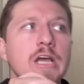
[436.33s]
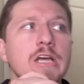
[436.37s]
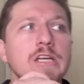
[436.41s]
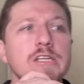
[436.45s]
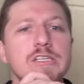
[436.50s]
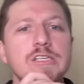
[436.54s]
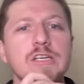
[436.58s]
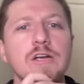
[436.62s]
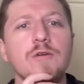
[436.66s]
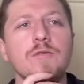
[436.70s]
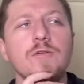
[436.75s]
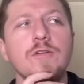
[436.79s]

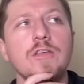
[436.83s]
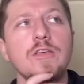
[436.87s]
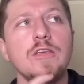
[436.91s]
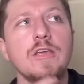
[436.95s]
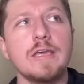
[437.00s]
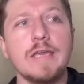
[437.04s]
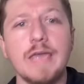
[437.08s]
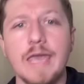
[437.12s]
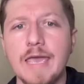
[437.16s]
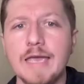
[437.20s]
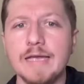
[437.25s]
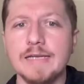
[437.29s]
So you
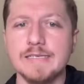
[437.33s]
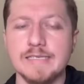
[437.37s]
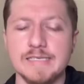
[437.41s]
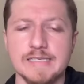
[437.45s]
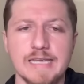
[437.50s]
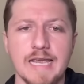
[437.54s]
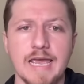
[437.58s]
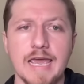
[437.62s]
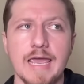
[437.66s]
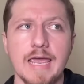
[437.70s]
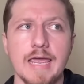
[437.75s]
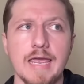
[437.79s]
can't
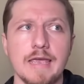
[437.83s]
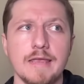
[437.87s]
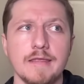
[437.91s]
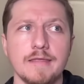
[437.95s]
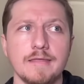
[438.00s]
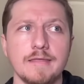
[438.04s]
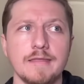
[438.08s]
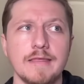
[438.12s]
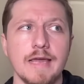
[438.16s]
say